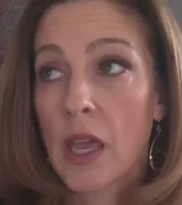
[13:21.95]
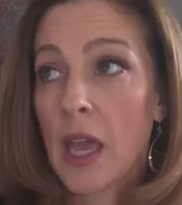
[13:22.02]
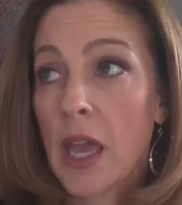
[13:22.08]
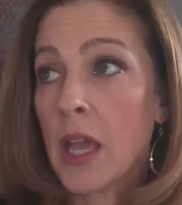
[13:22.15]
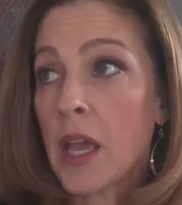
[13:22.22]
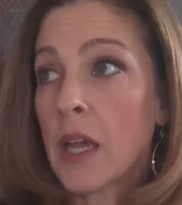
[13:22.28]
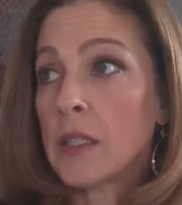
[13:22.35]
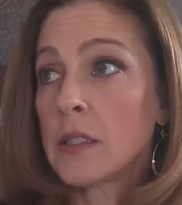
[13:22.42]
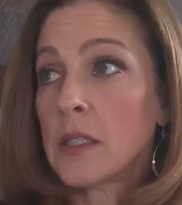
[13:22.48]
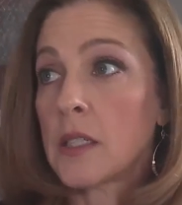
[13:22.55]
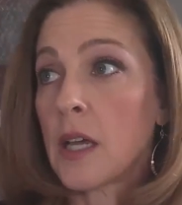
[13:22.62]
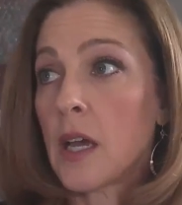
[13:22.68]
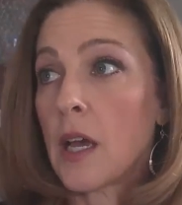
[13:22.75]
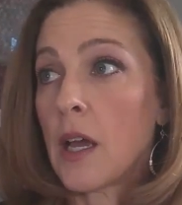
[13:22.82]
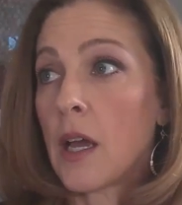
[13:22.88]
And
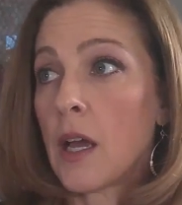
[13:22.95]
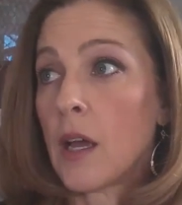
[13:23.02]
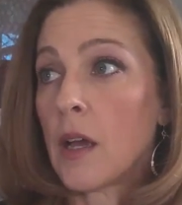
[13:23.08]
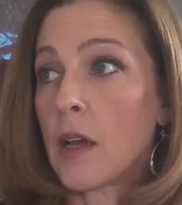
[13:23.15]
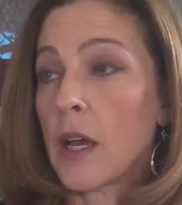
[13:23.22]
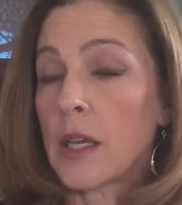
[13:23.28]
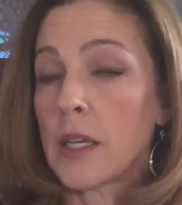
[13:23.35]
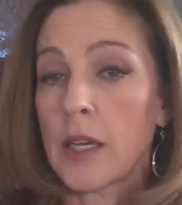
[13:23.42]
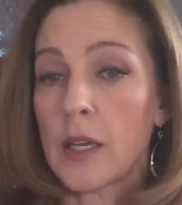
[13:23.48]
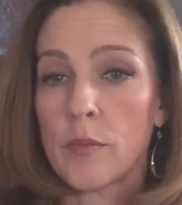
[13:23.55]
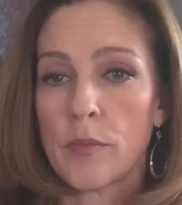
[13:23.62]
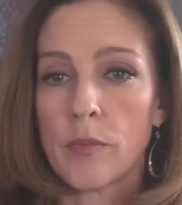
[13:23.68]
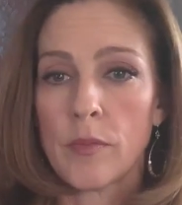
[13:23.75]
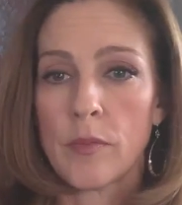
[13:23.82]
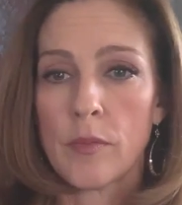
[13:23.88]

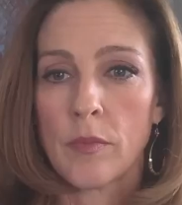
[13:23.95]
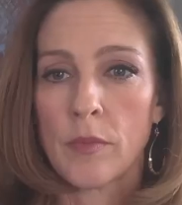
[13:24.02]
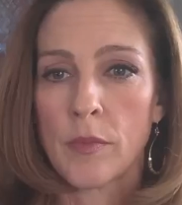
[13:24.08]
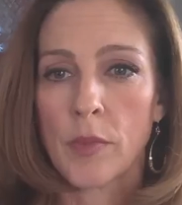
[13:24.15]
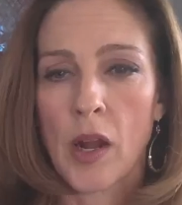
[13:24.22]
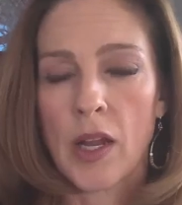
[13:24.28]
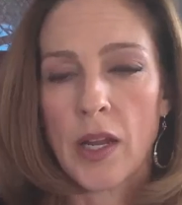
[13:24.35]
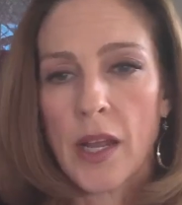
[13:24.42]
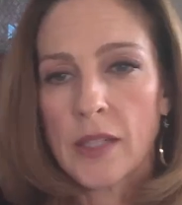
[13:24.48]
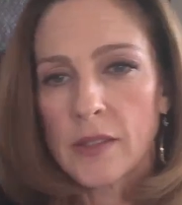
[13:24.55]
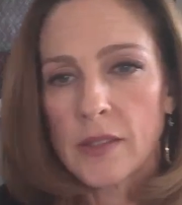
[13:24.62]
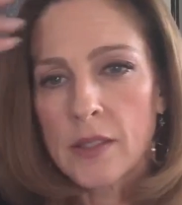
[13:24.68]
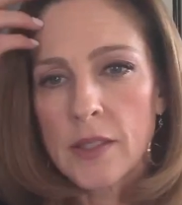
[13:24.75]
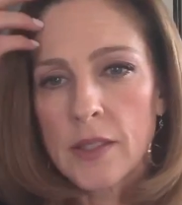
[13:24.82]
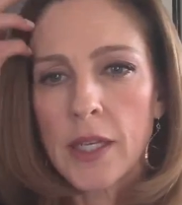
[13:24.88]
again, Brian has
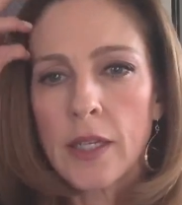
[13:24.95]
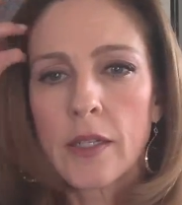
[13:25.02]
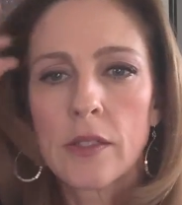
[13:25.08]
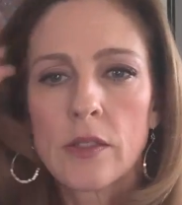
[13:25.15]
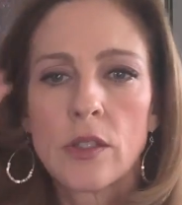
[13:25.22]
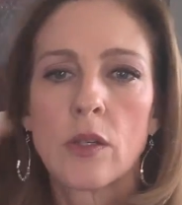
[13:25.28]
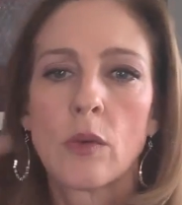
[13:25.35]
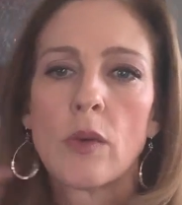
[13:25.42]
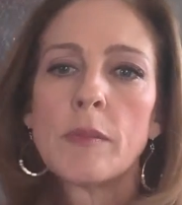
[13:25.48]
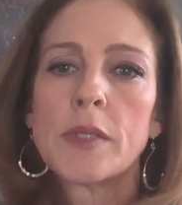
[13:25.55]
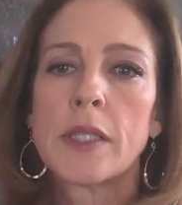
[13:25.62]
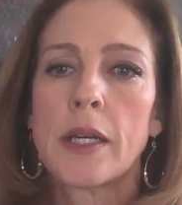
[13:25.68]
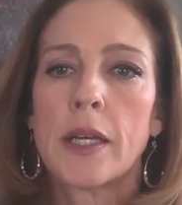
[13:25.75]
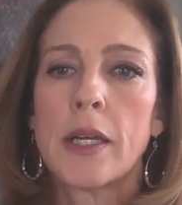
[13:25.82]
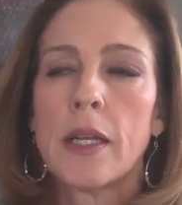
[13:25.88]
the link to the
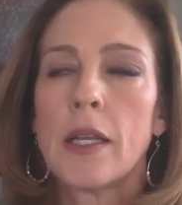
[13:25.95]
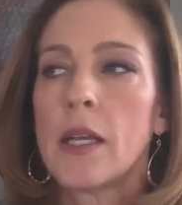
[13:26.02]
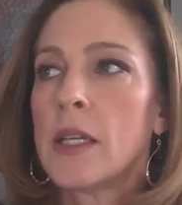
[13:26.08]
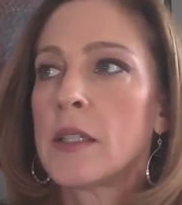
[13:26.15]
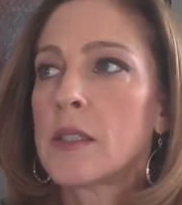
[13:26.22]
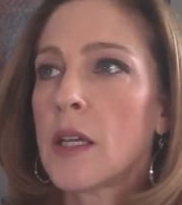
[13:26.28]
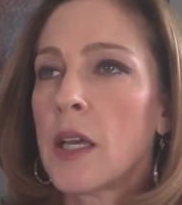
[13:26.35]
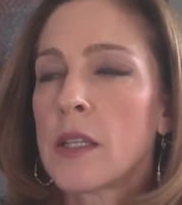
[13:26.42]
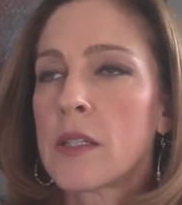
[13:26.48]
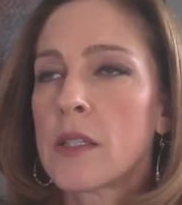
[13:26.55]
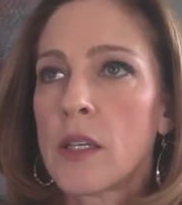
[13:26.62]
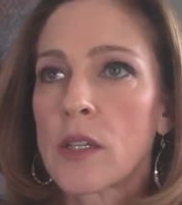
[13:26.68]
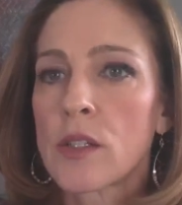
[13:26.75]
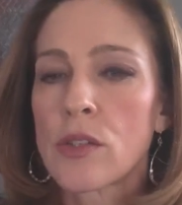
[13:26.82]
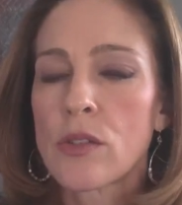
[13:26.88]
website. It's an
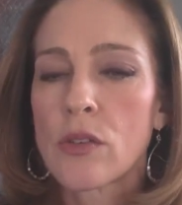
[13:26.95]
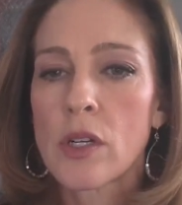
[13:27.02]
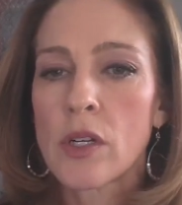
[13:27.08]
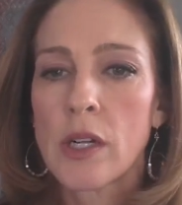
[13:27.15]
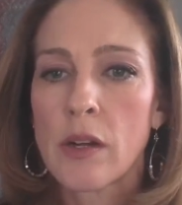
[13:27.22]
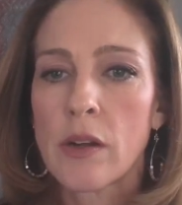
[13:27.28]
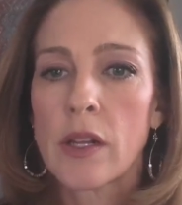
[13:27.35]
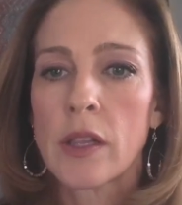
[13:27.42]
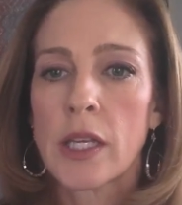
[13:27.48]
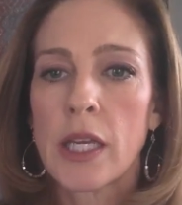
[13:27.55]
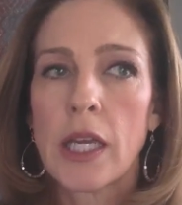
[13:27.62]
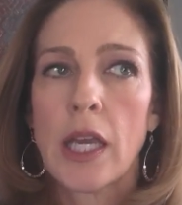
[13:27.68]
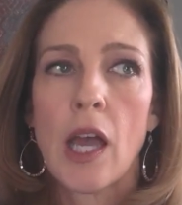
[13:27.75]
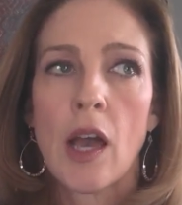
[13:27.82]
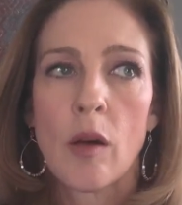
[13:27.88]

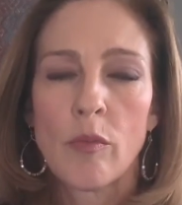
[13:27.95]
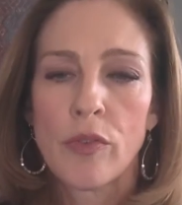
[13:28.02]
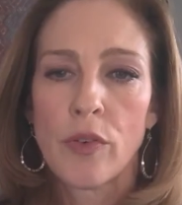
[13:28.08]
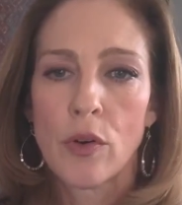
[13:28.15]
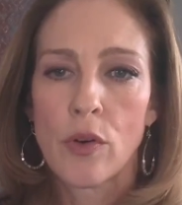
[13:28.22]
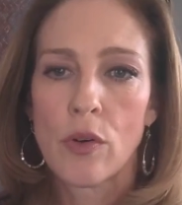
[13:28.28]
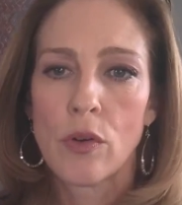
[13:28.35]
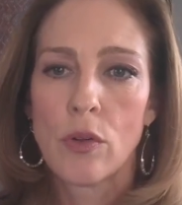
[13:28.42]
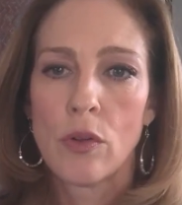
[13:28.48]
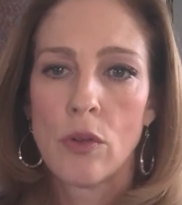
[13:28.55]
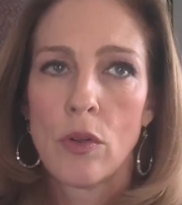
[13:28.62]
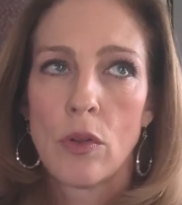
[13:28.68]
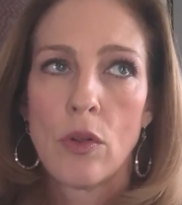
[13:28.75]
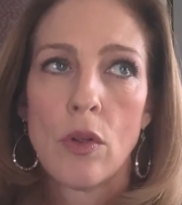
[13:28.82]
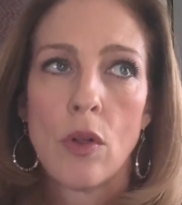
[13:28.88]
extraordinarily helpful
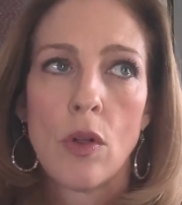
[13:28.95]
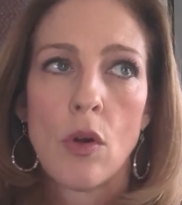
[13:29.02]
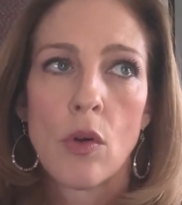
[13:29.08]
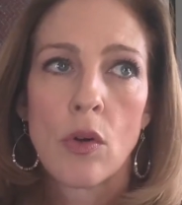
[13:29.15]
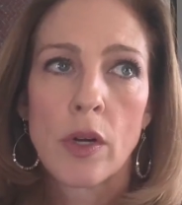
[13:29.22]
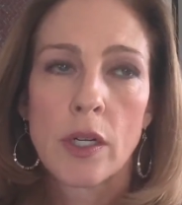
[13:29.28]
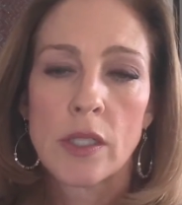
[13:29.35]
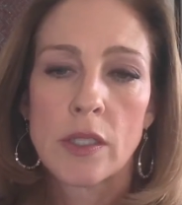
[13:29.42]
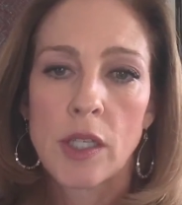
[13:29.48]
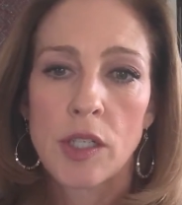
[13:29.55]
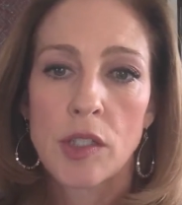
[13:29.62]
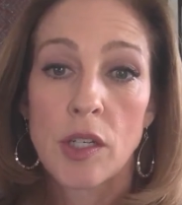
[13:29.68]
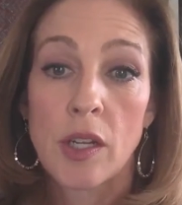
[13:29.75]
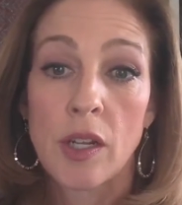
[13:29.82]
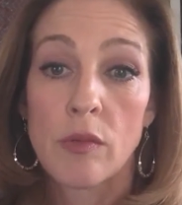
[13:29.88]

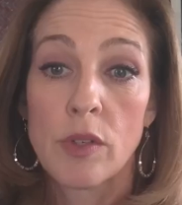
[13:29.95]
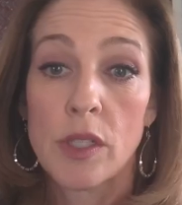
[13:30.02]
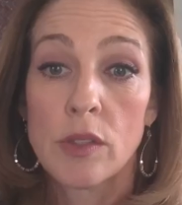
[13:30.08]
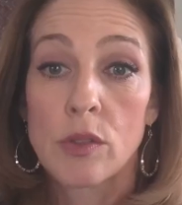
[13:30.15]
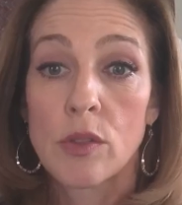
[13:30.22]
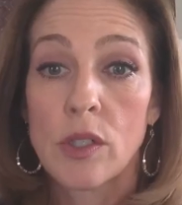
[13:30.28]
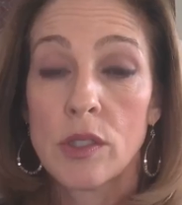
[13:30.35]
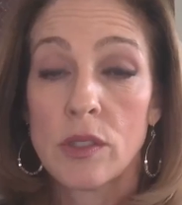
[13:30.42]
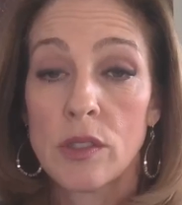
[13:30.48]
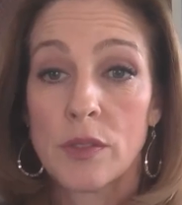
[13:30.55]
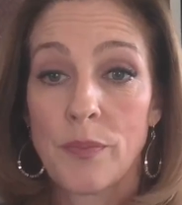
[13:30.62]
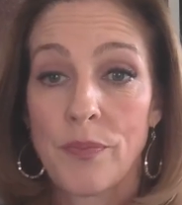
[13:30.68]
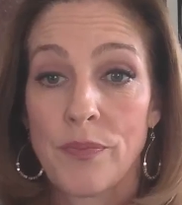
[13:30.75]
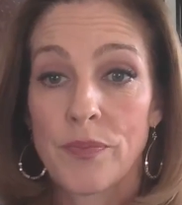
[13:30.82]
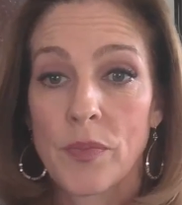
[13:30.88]
organization and resource
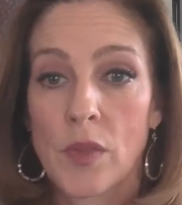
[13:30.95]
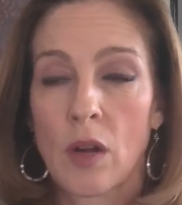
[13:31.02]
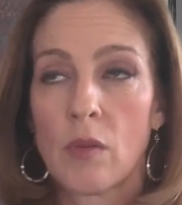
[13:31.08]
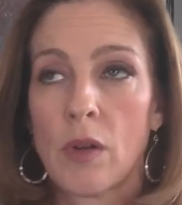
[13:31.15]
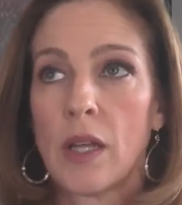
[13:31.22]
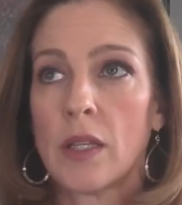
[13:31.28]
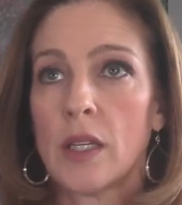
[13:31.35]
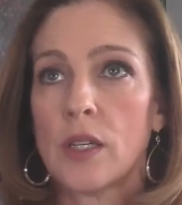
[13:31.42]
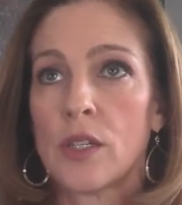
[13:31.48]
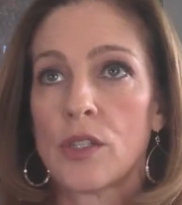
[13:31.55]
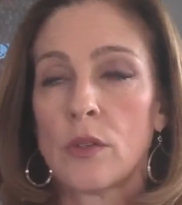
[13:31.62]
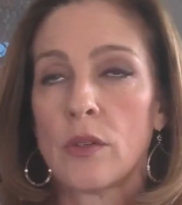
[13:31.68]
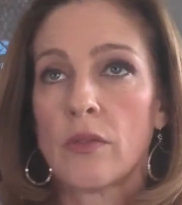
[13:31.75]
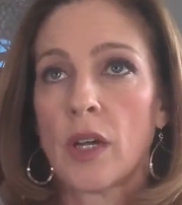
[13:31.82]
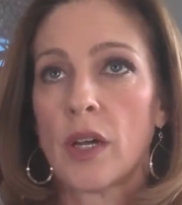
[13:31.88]
around the
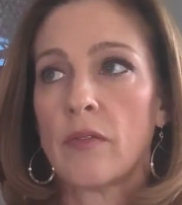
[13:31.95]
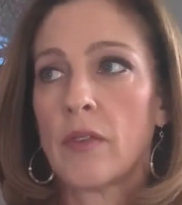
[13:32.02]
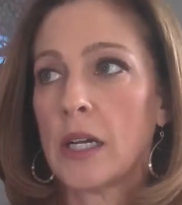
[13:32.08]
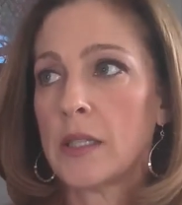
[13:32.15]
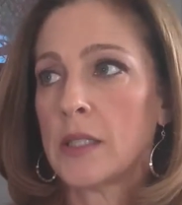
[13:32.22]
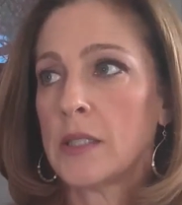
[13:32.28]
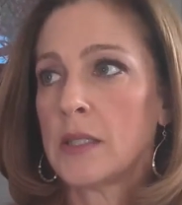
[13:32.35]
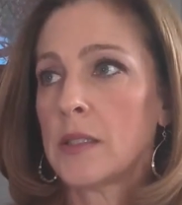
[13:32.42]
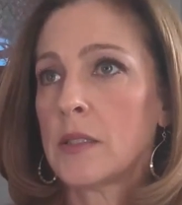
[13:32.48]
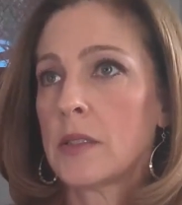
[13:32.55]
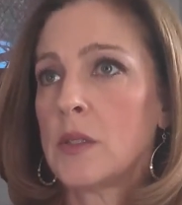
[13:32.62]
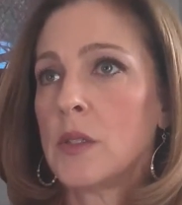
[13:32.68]
issue of gun violence.